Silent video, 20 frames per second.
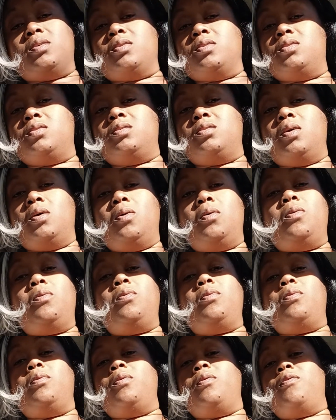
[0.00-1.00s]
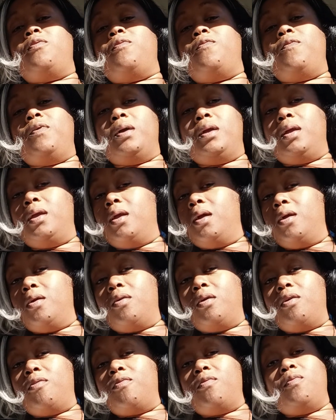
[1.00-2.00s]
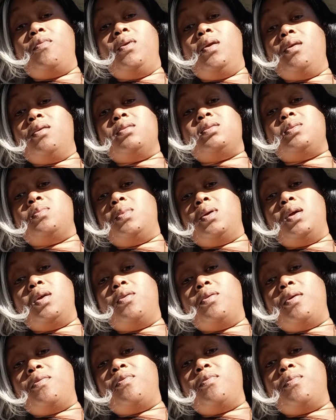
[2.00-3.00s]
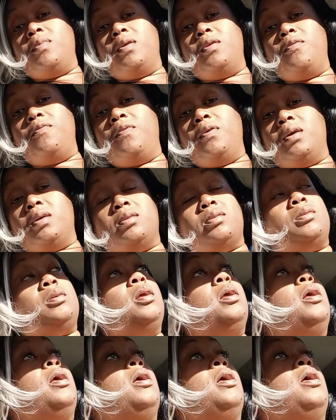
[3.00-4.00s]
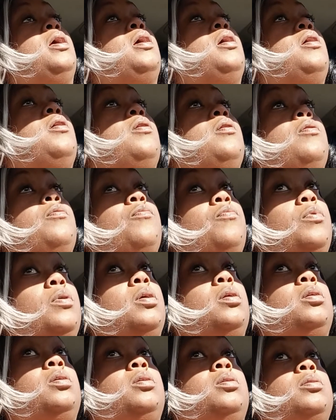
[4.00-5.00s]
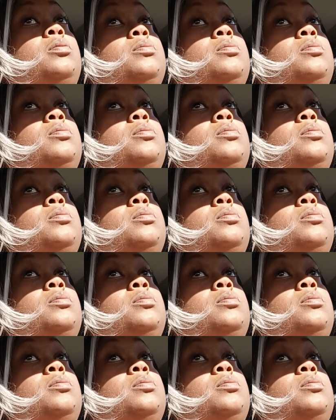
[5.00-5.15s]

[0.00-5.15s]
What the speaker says: are so fucking ungrateful. We are some ungrateful motherfuckers. Really.